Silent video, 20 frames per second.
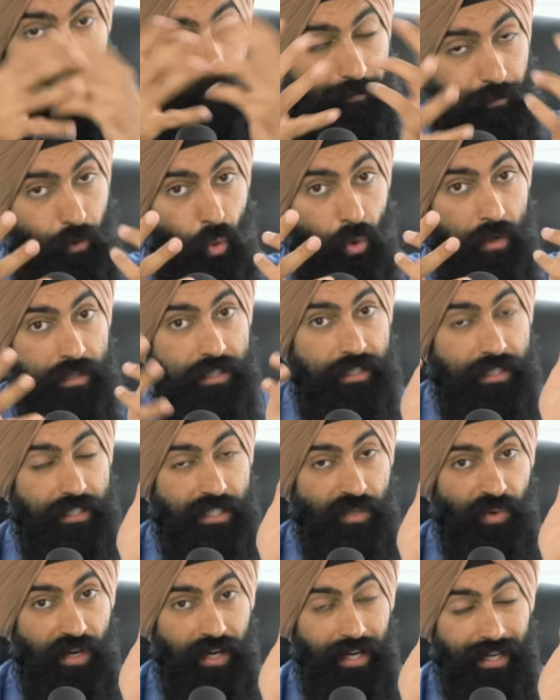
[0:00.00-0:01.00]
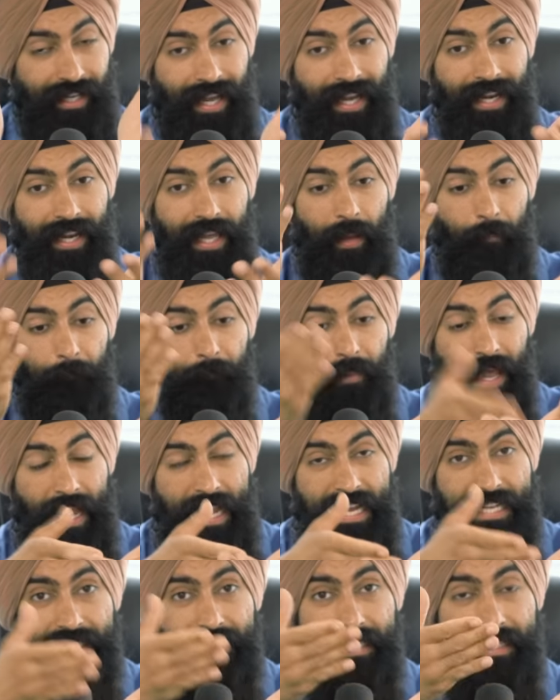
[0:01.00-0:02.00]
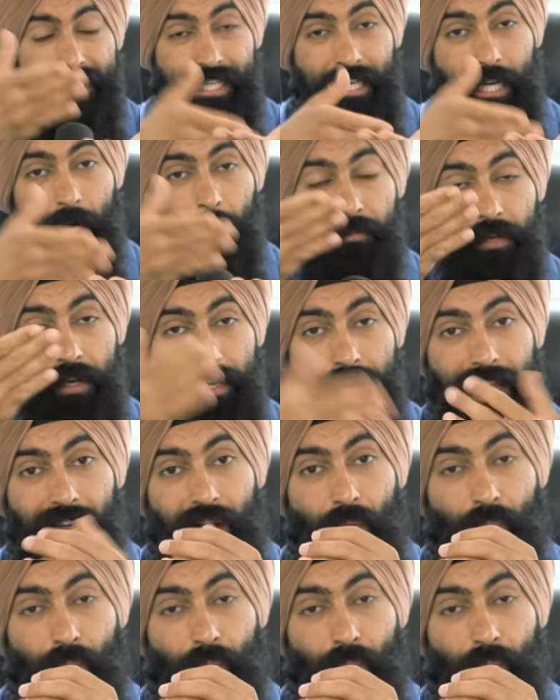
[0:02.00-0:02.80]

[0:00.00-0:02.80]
Now, of course, this is where, again, it pays to stay up to date